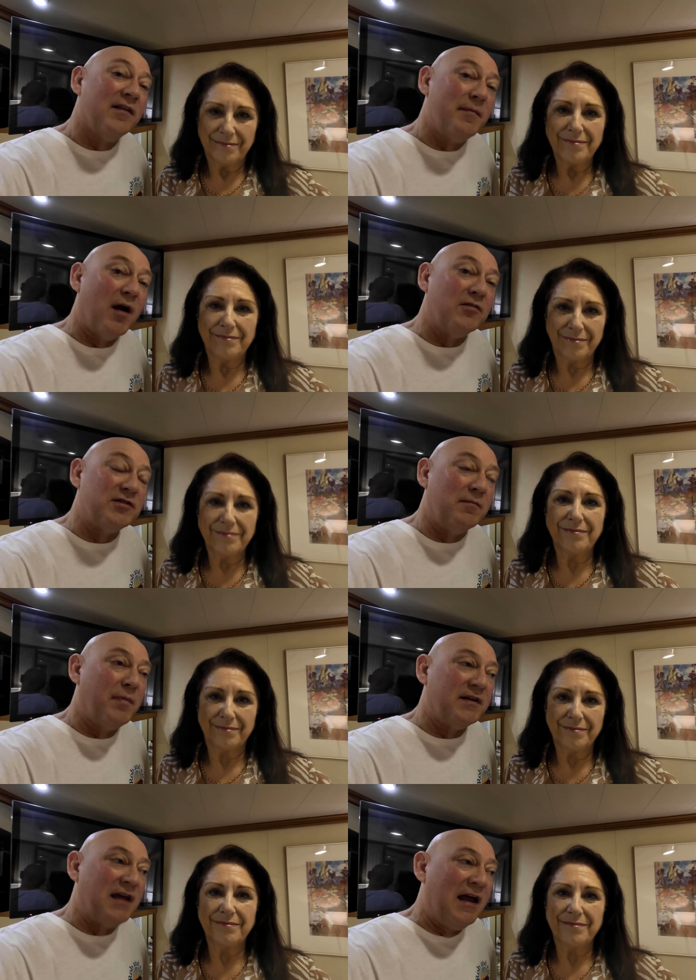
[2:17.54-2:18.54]
Speaker 1: the motion,
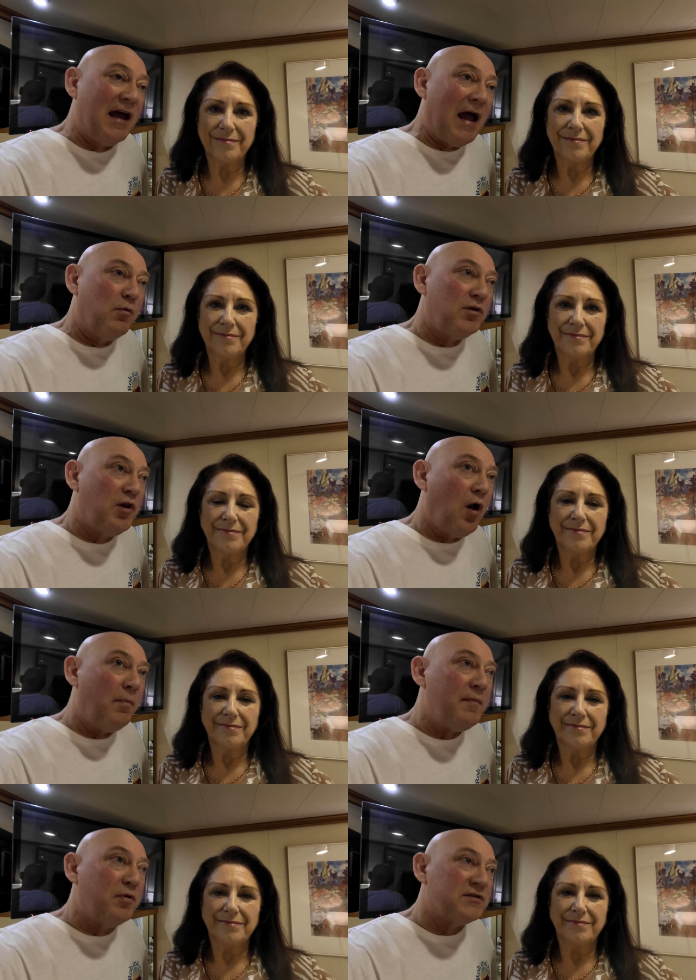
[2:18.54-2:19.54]
but I would
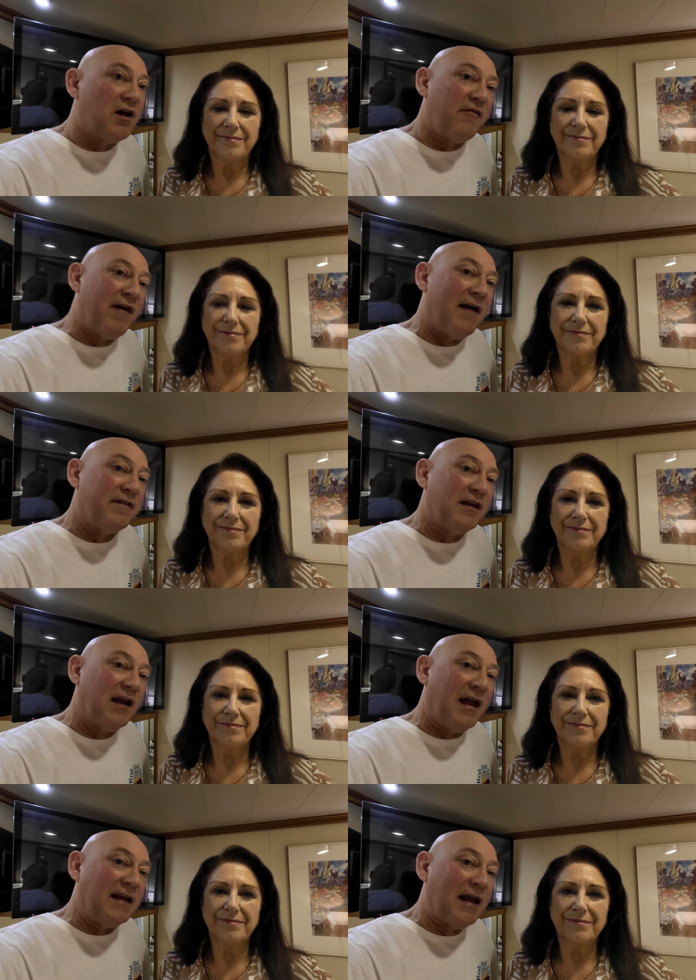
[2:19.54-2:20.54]
not be put off
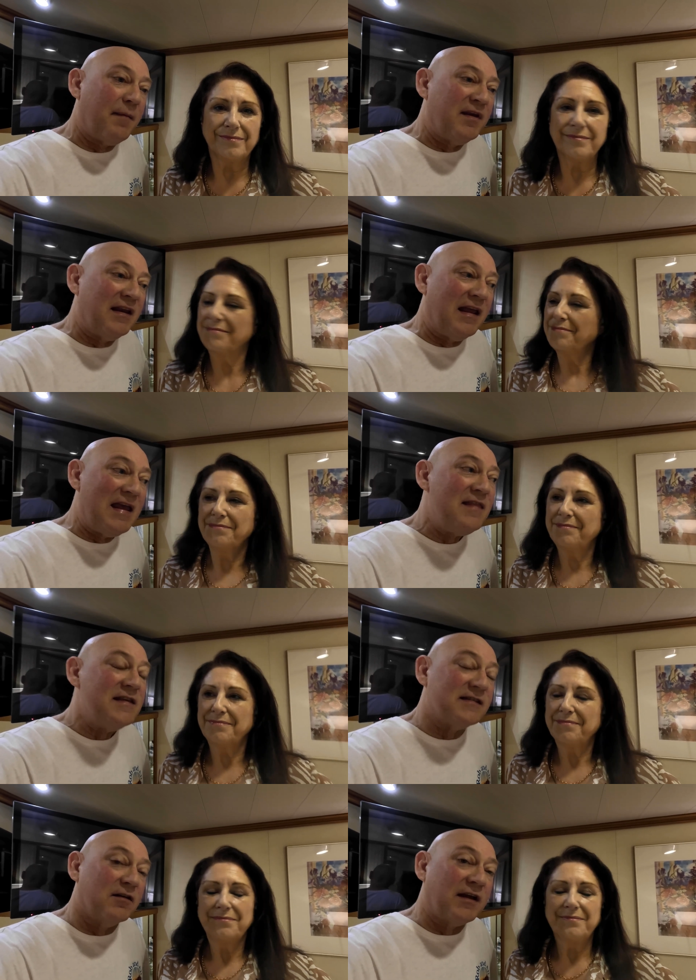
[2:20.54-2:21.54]
having a cabin in
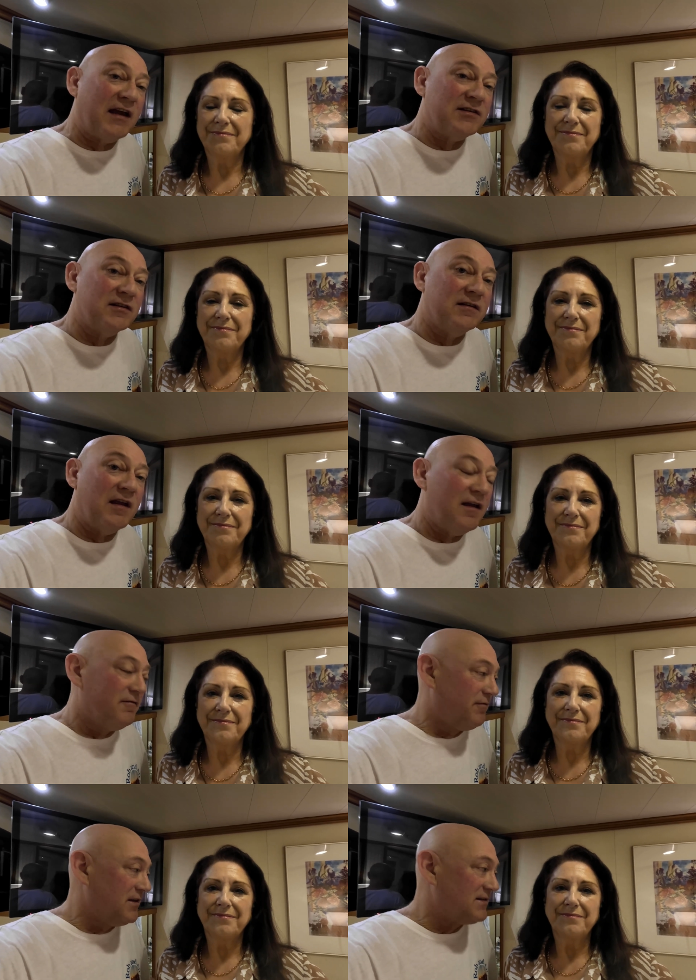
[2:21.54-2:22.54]
this location
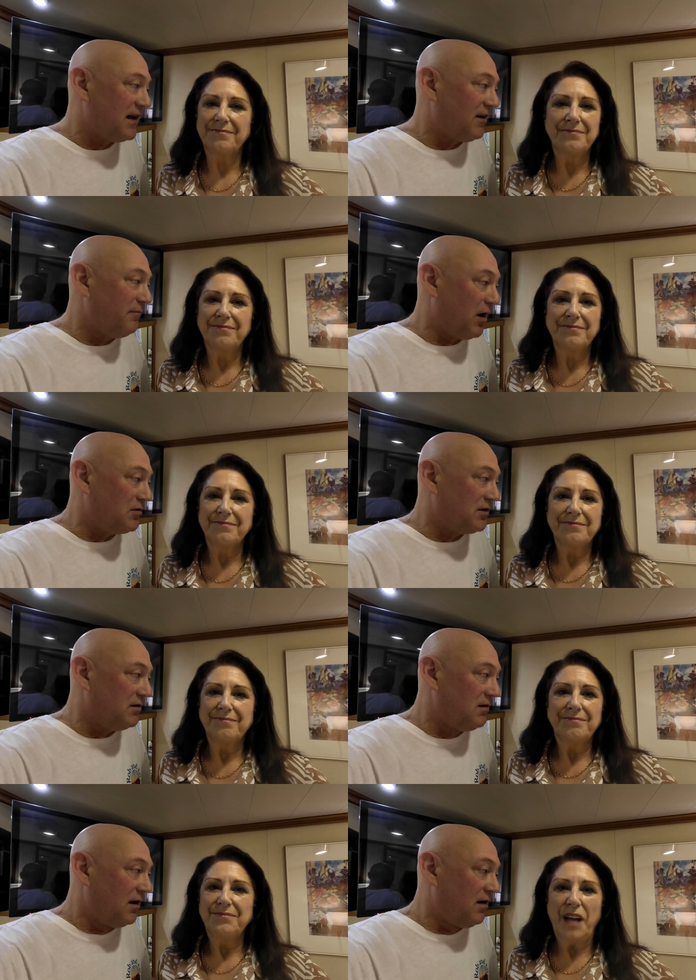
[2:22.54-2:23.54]
for the sake of
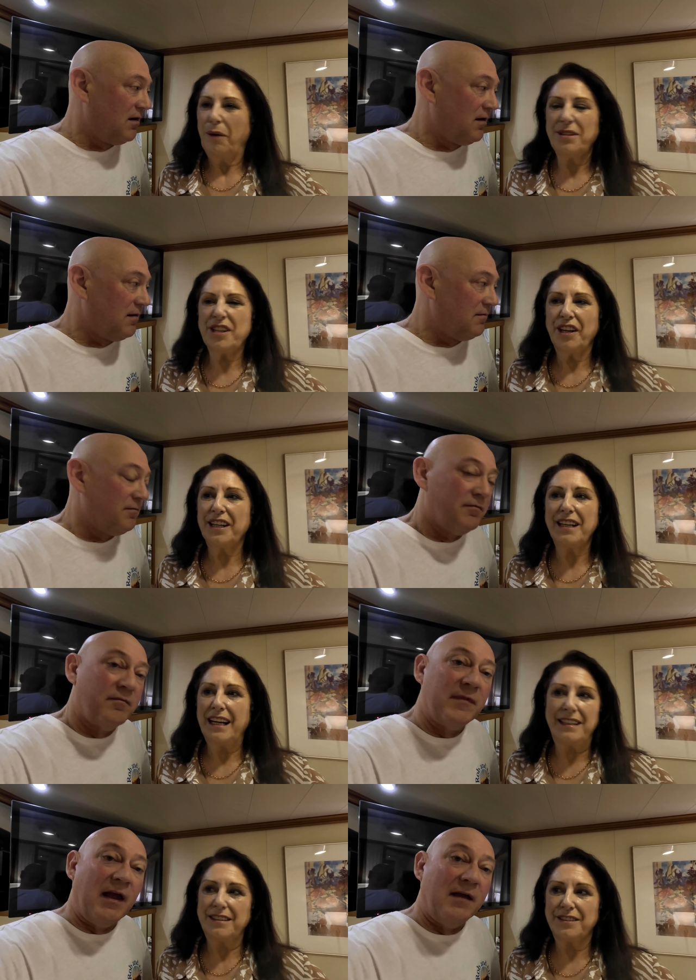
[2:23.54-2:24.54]
motion.
Speaker 2: No, certainly.
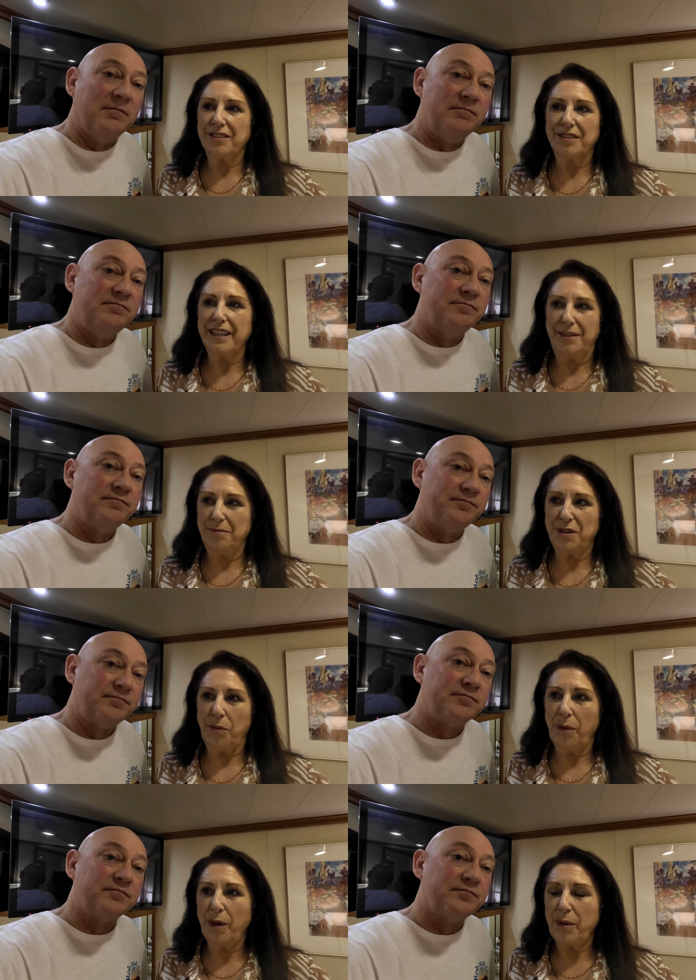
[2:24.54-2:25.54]
Uh, yeah. So, yeah.
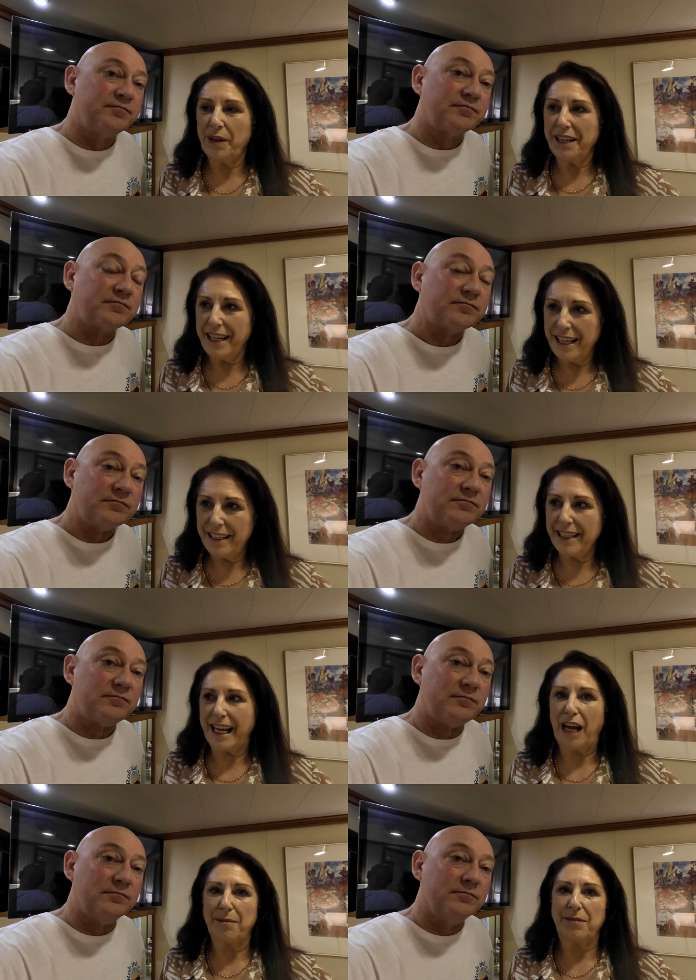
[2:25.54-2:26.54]
So when we were in
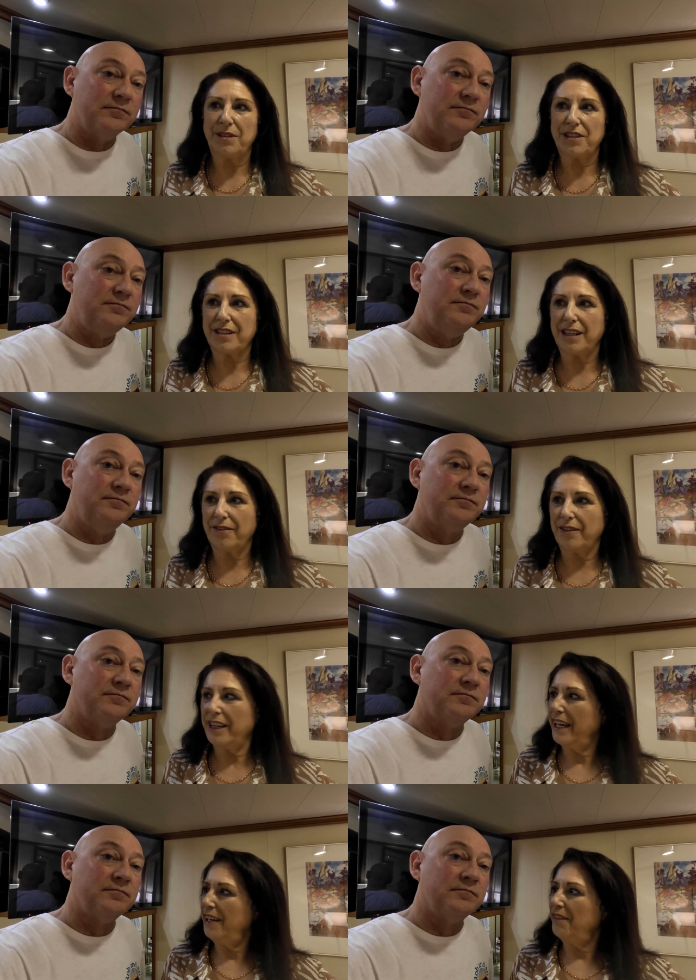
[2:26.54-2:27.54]
the cabin, which is kind of
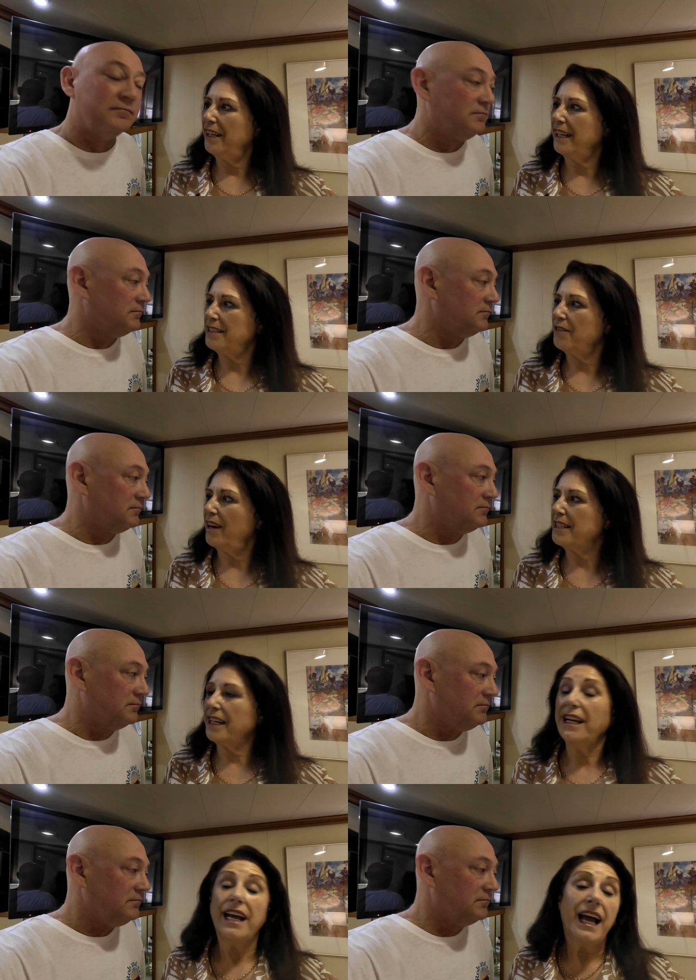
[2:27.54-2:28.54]
the evening, getting
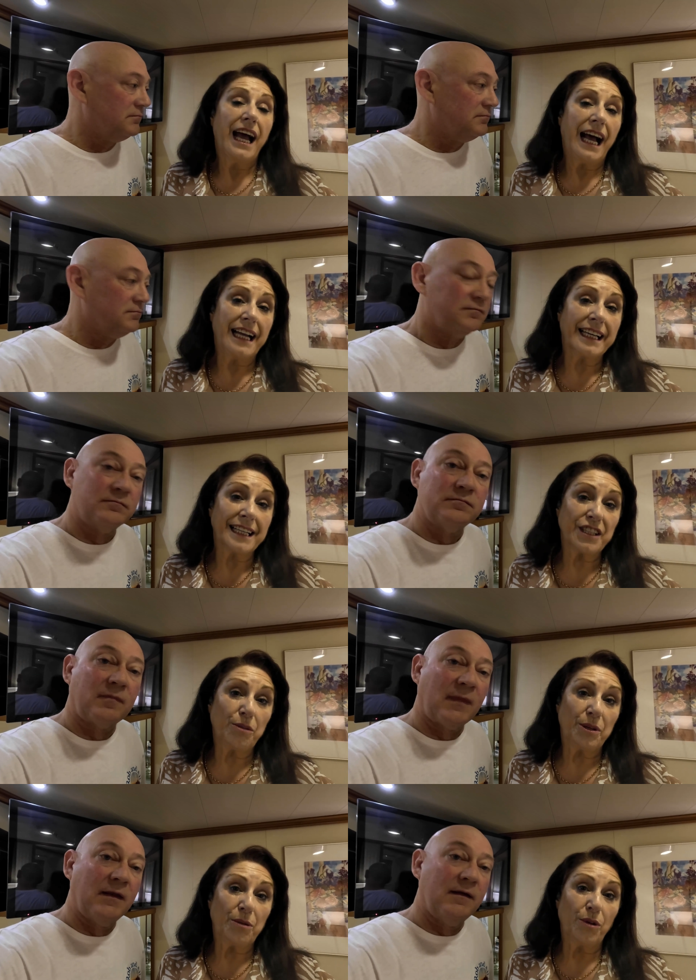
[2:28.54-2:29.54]
ready mm. and getting up in